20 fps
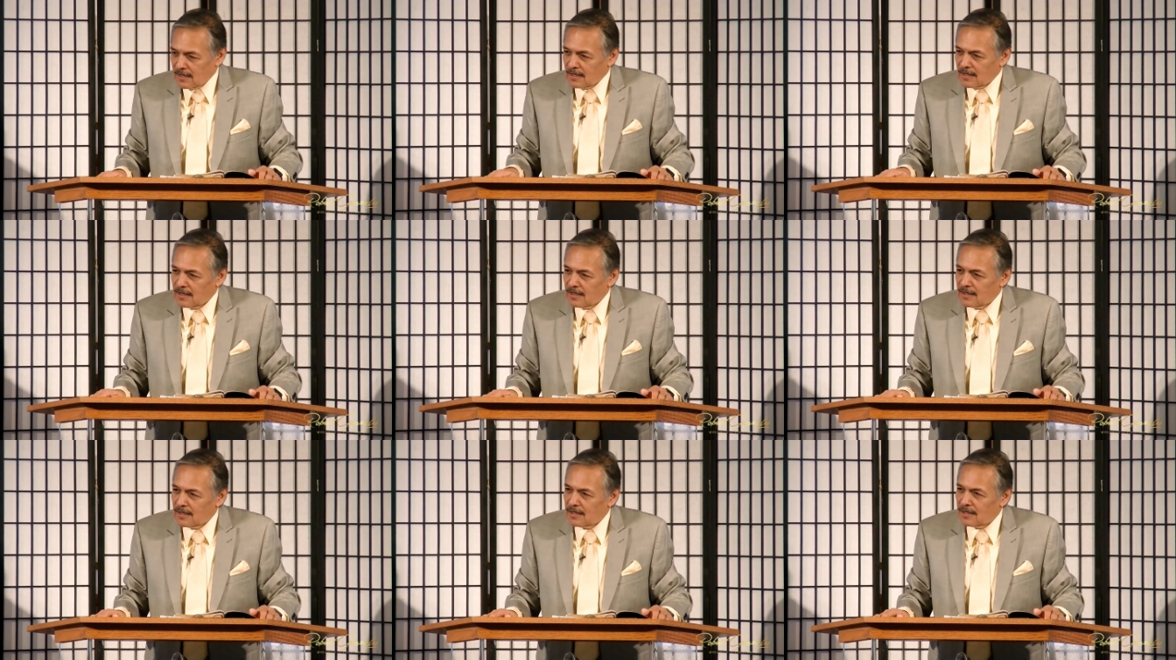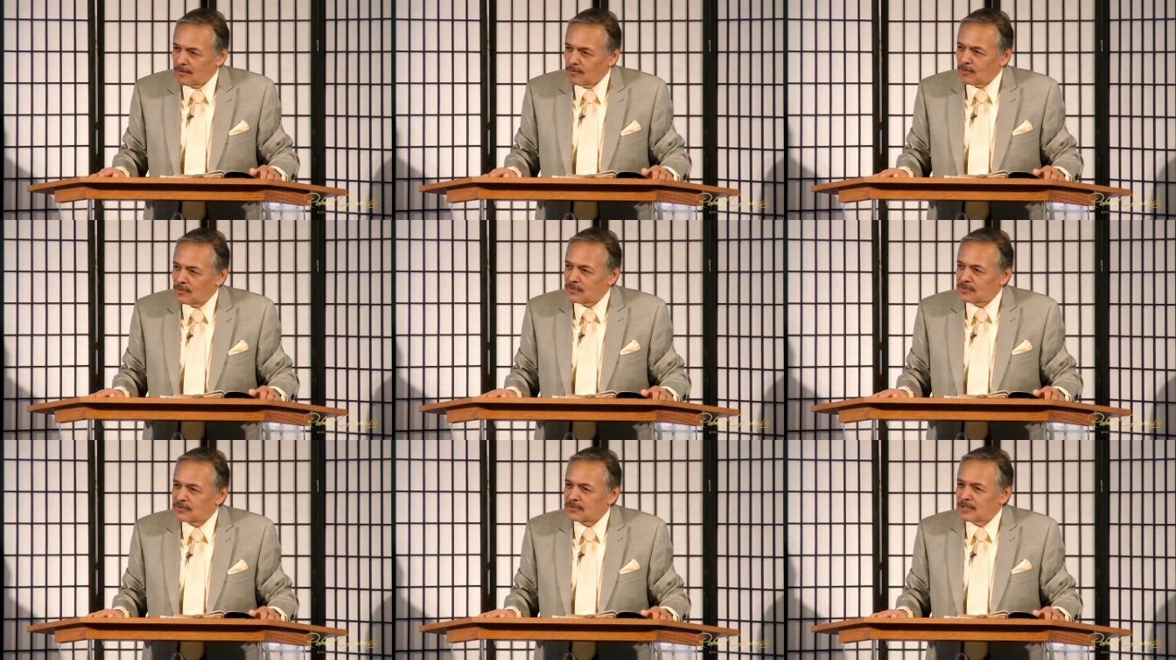It
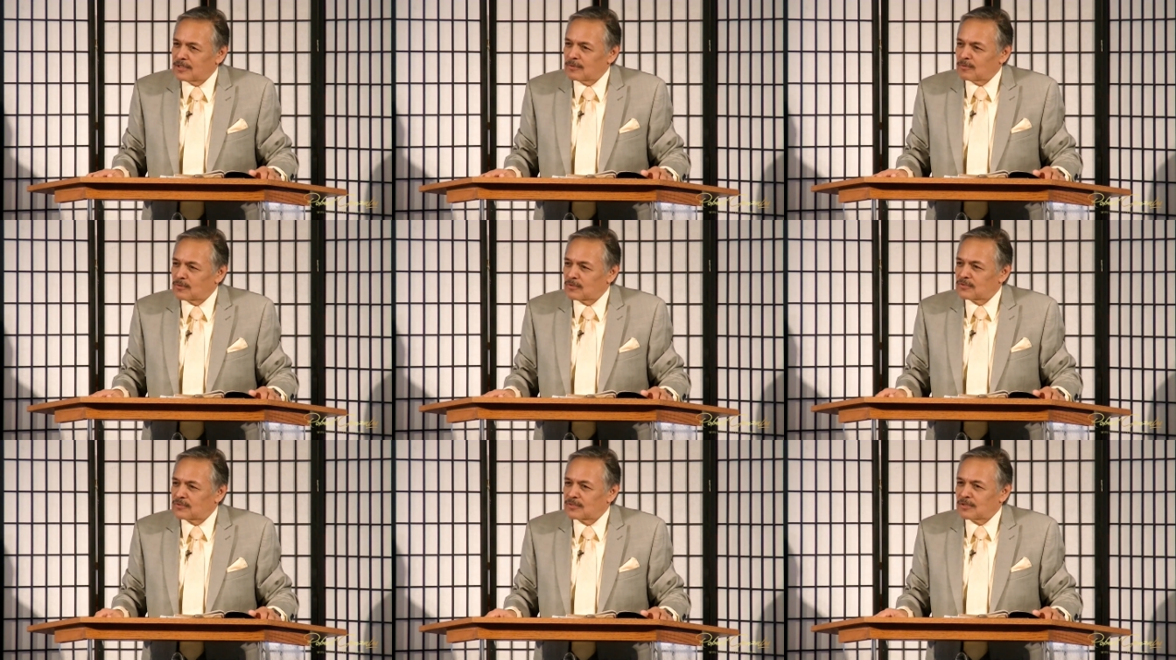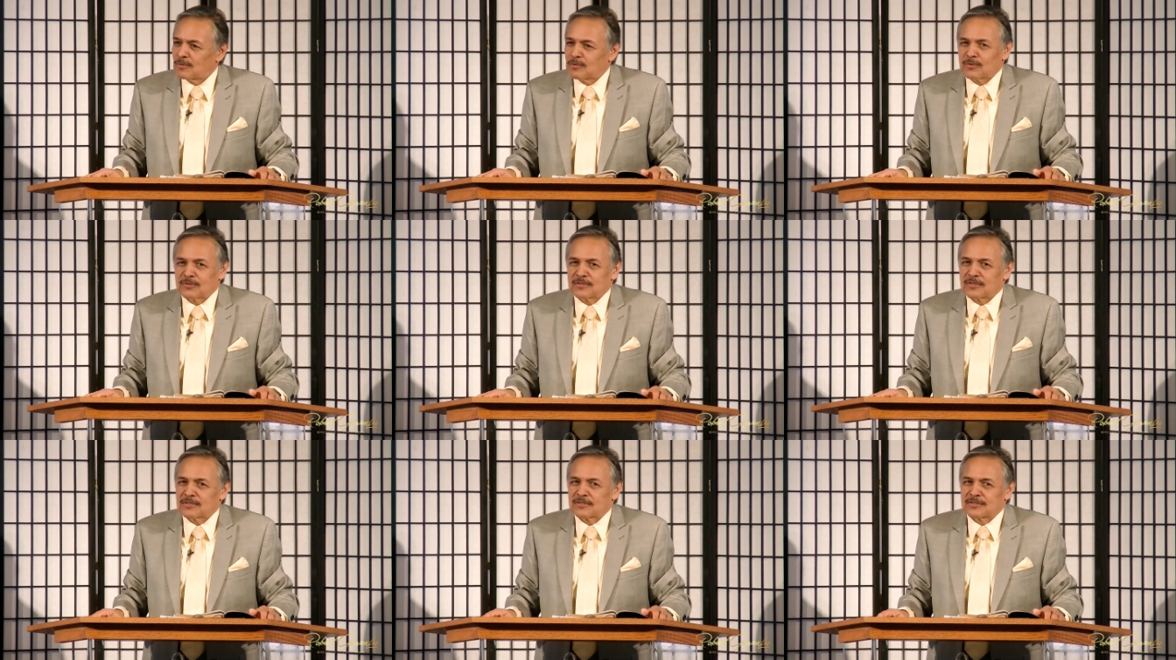was
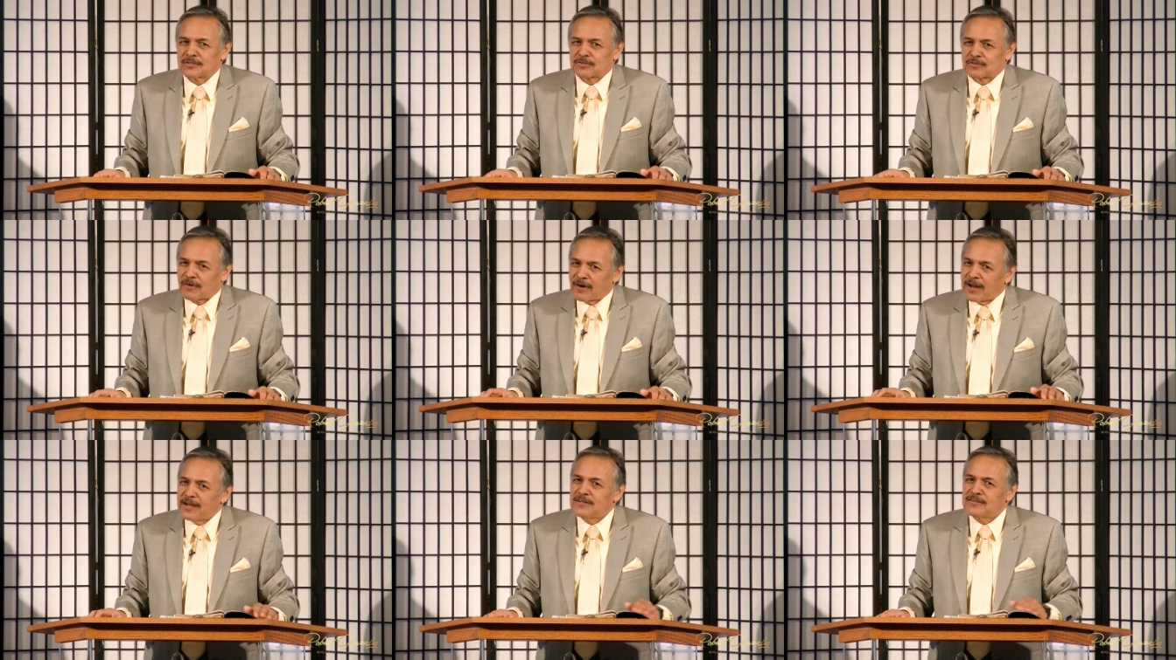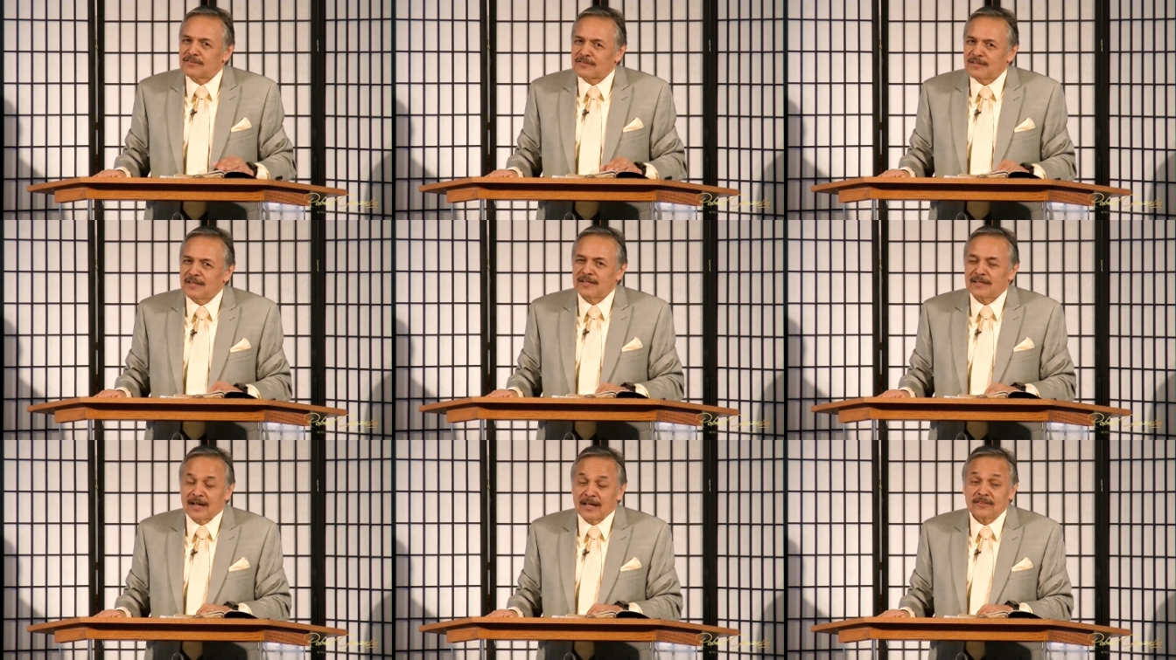a strange
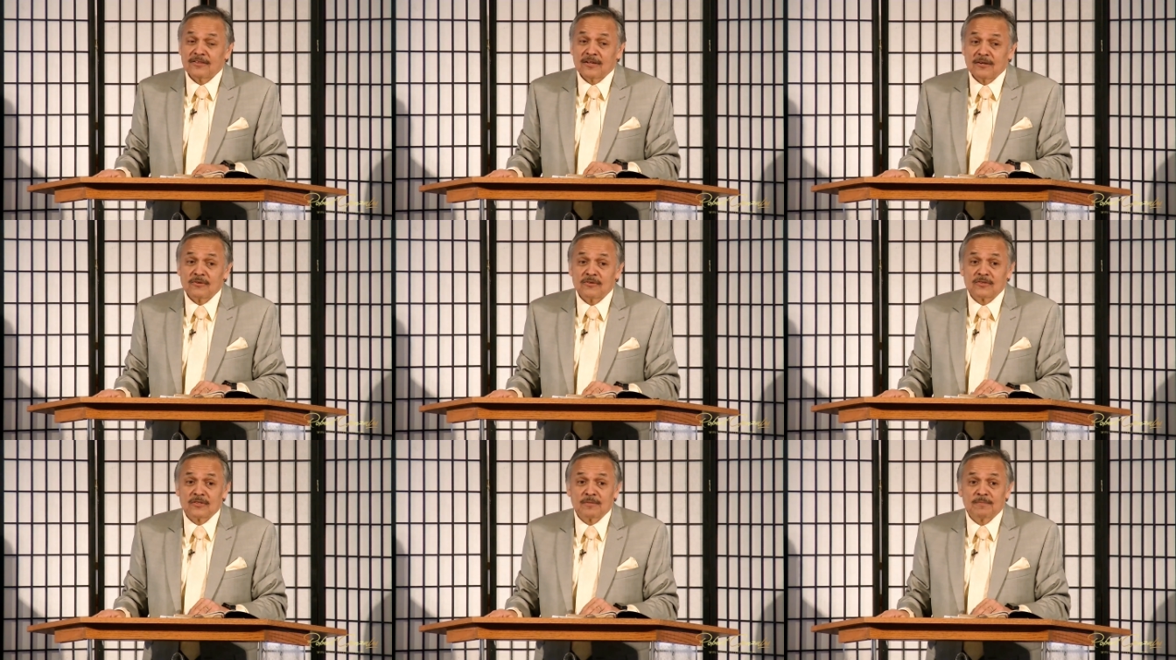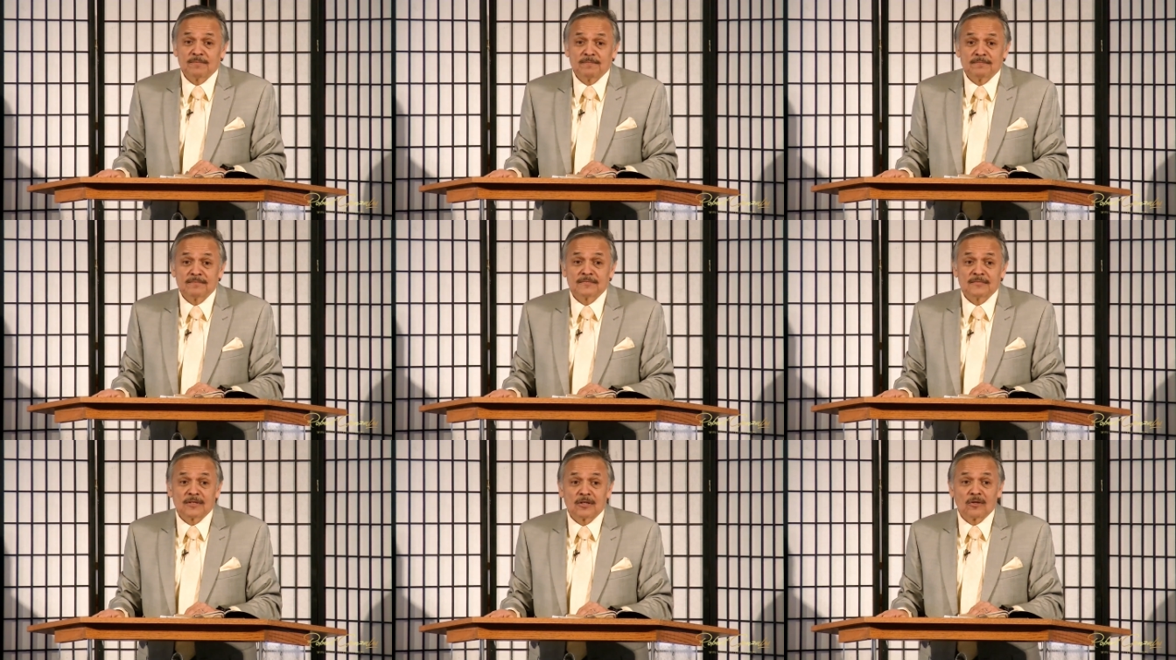thing. I thought it was
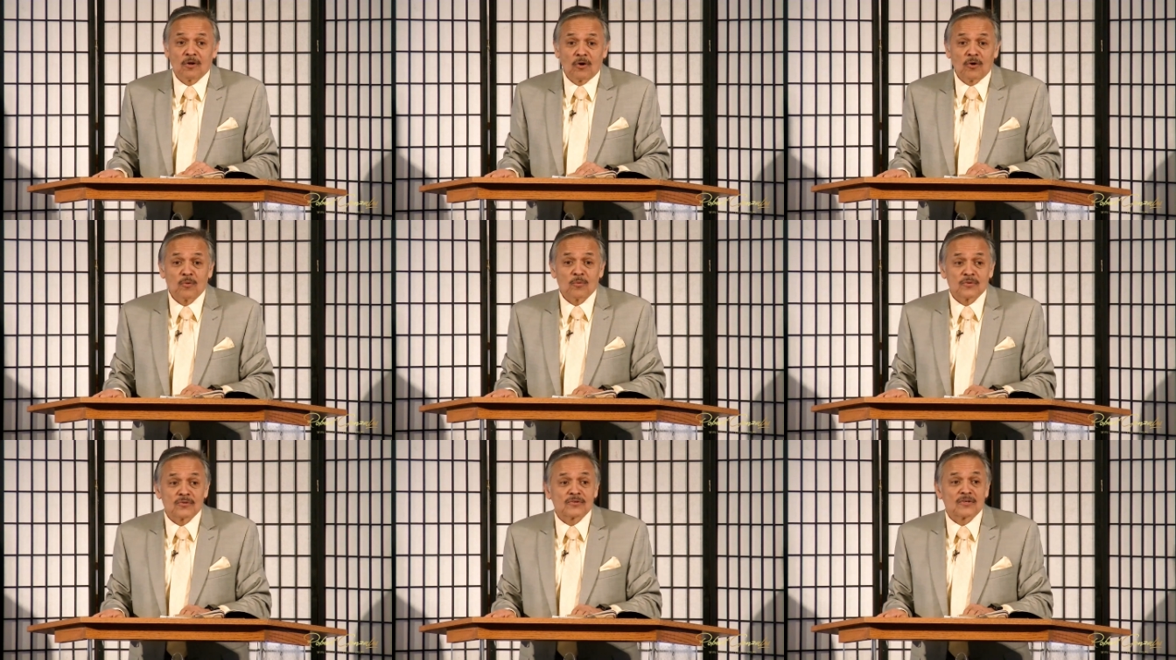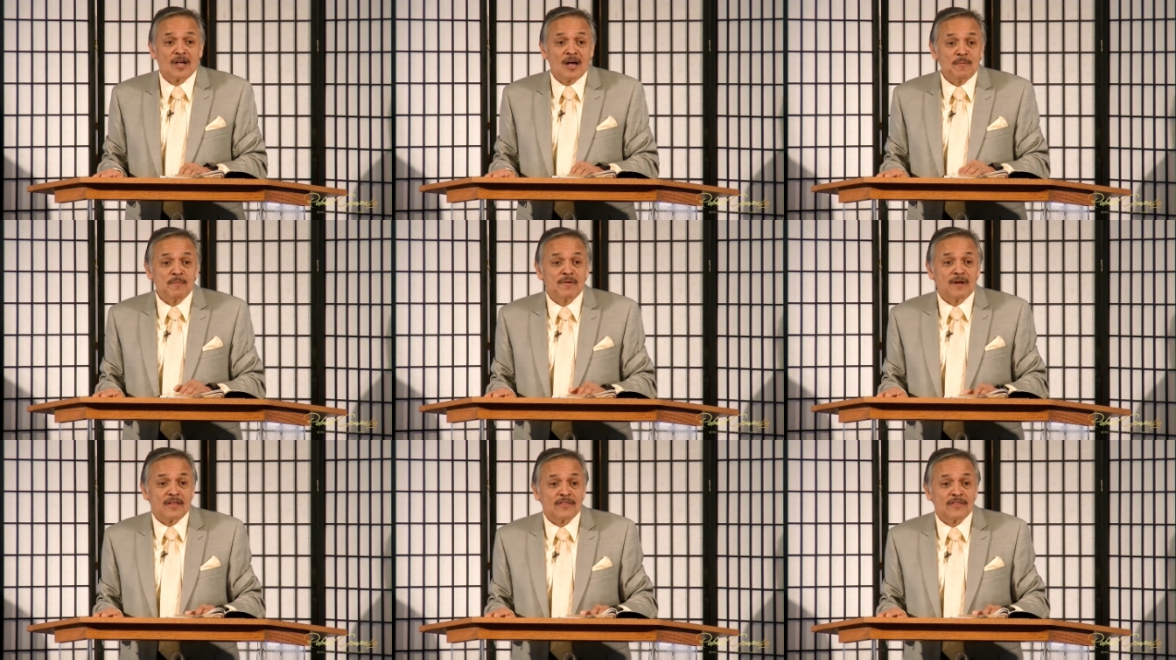the Lord was coming.